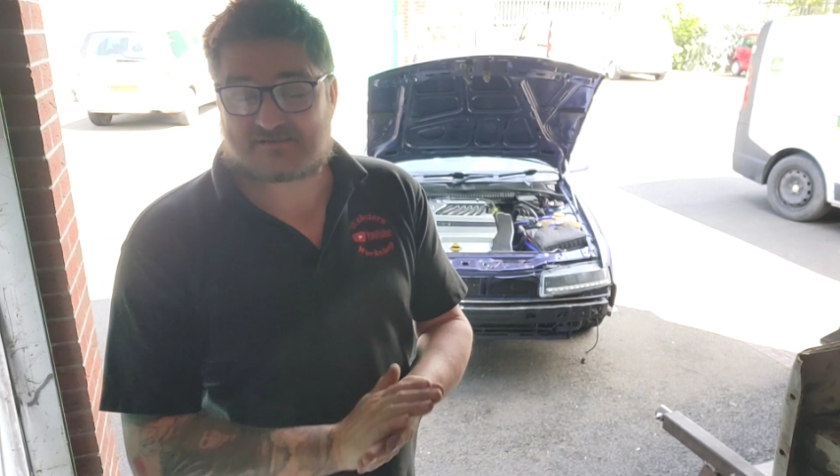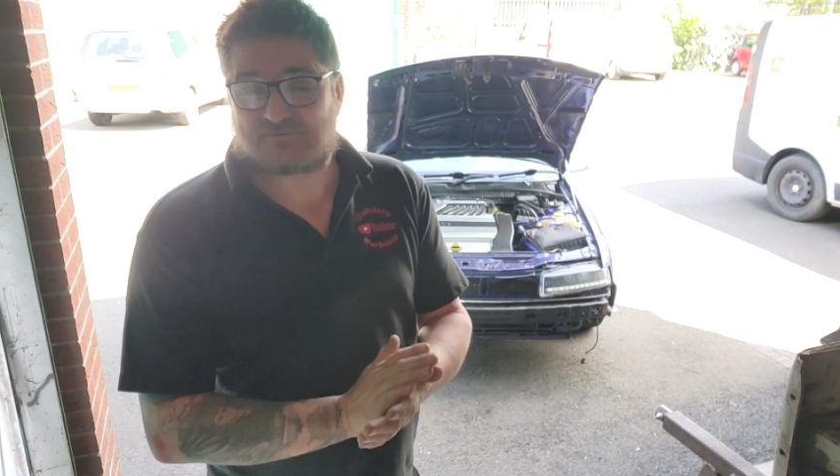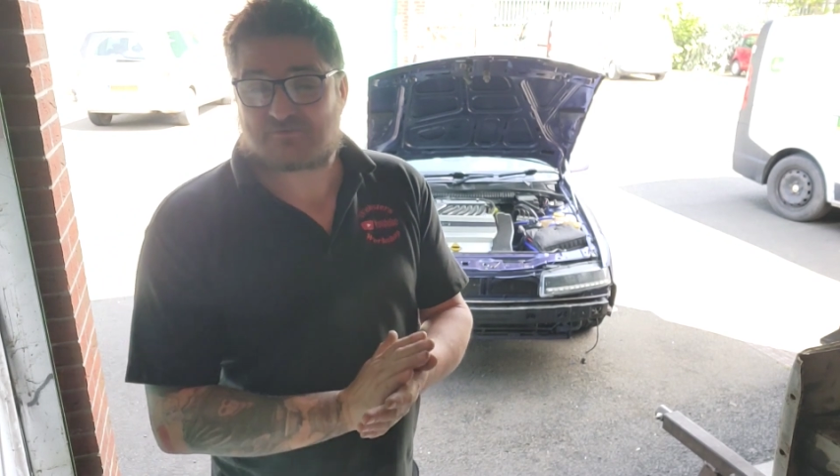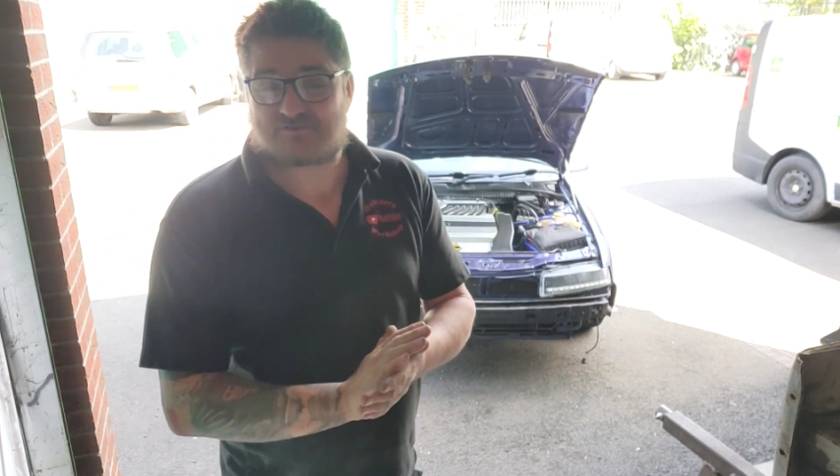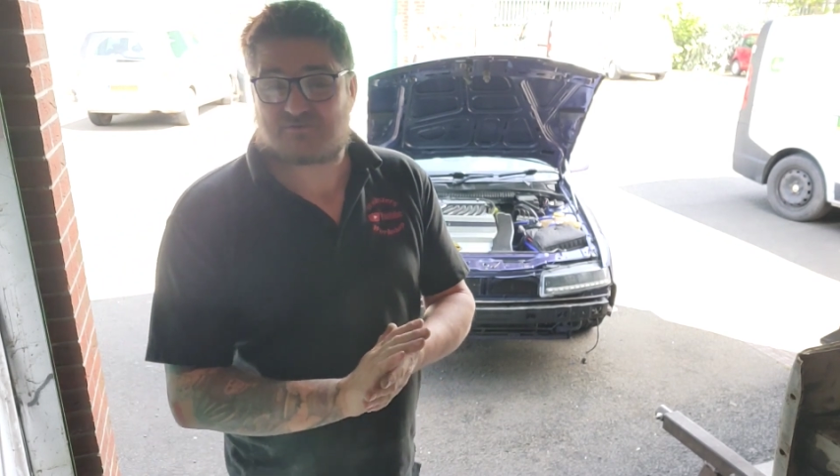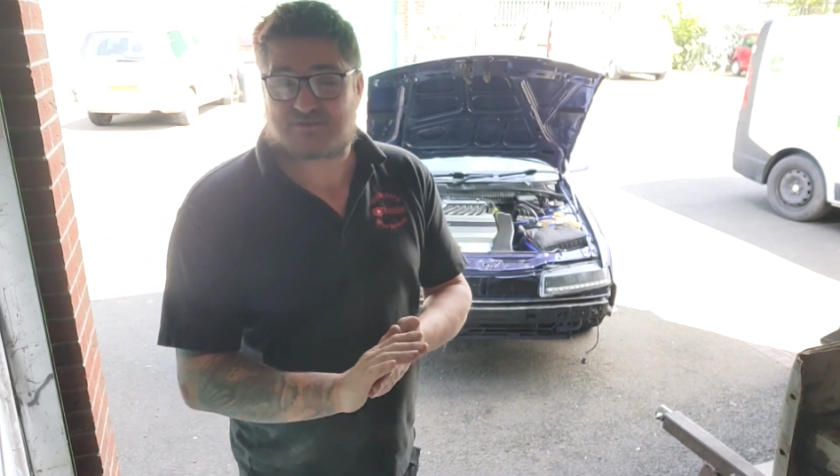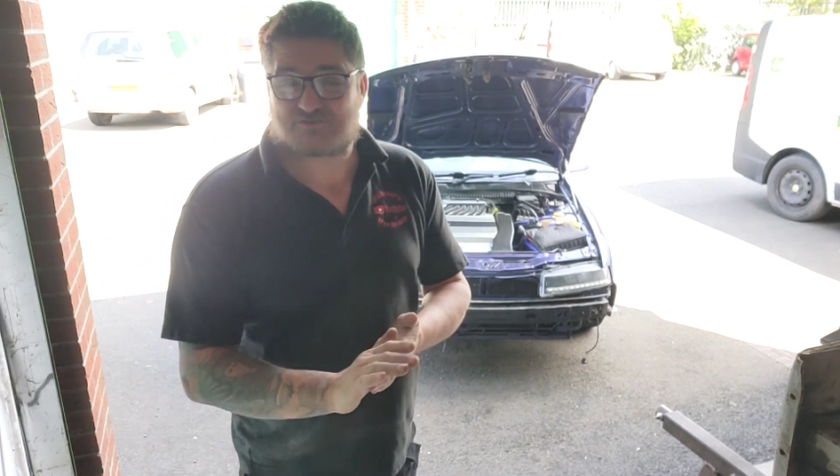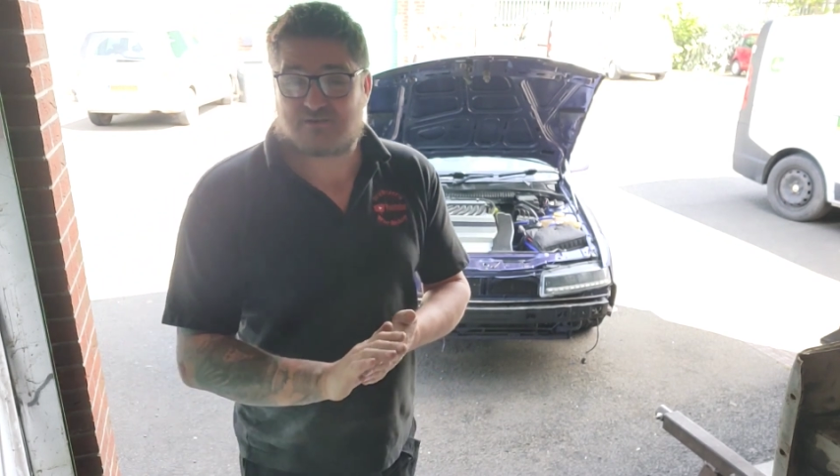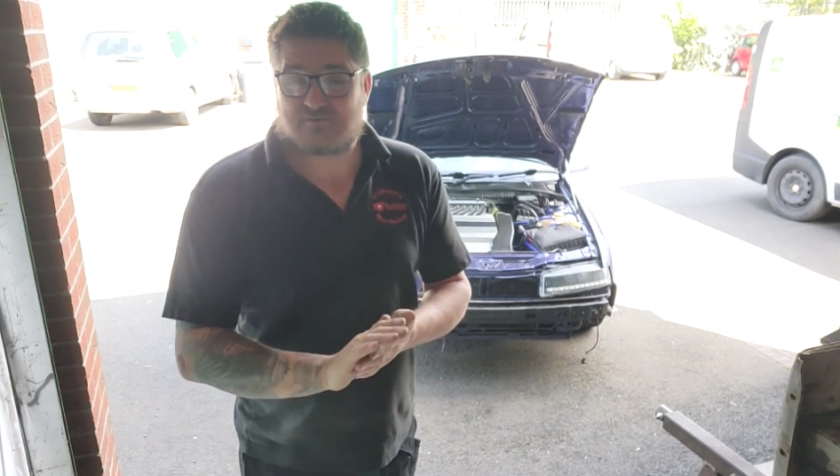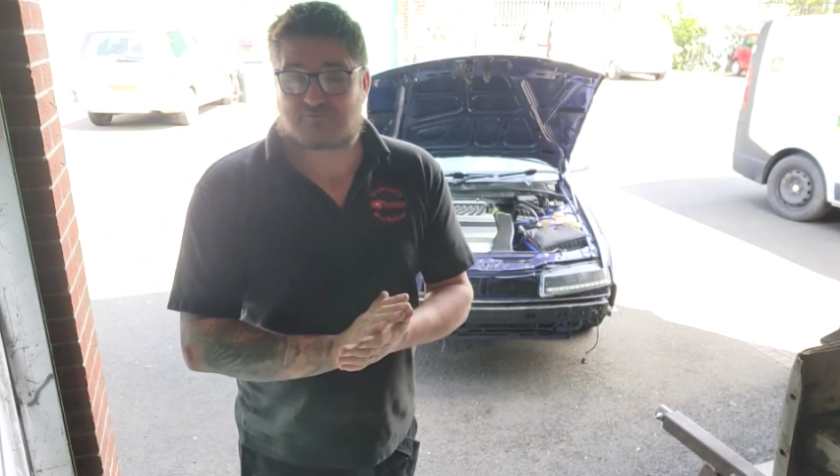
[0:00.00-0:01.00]
I wasn't quite
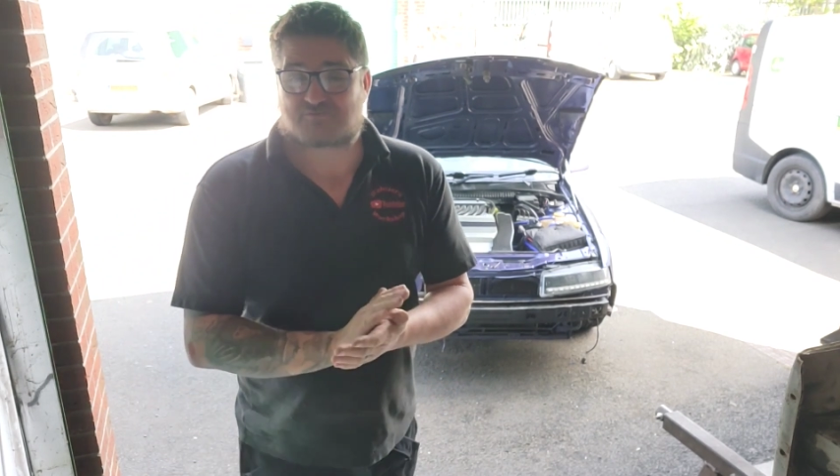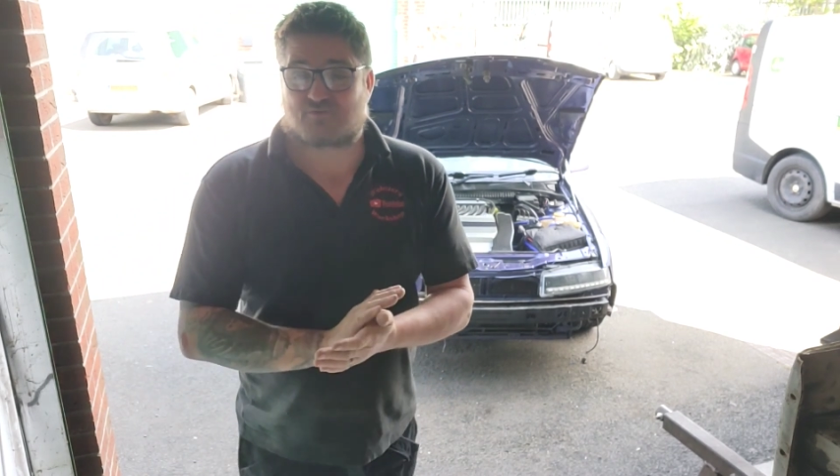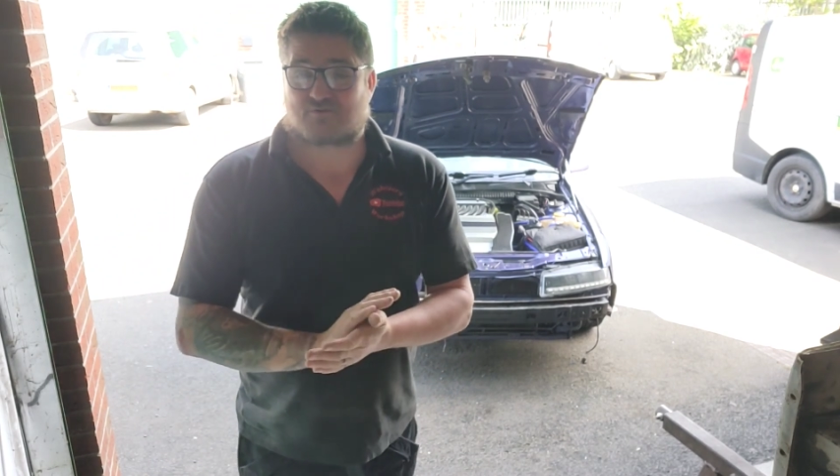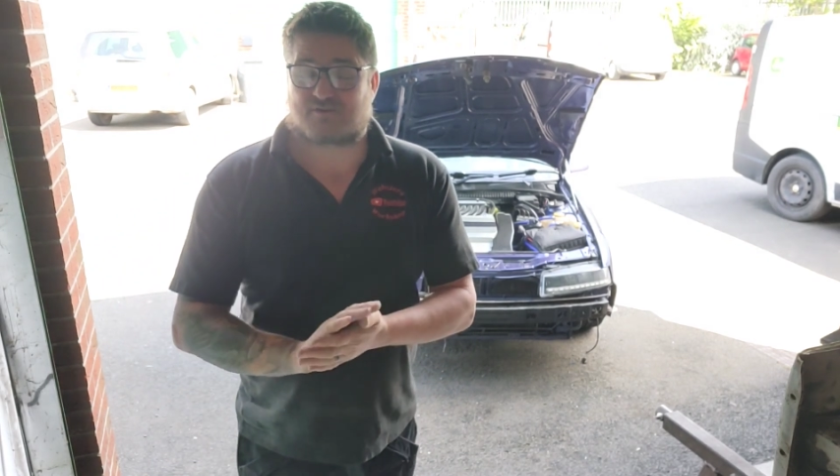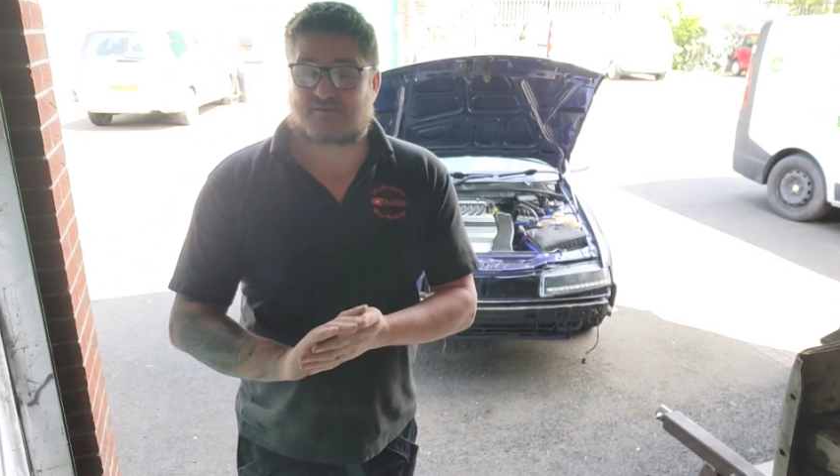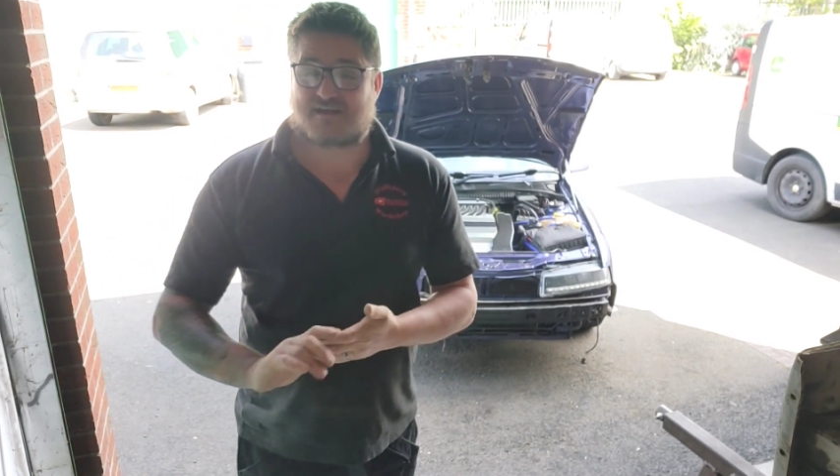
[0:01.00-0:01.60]
sure what was going on.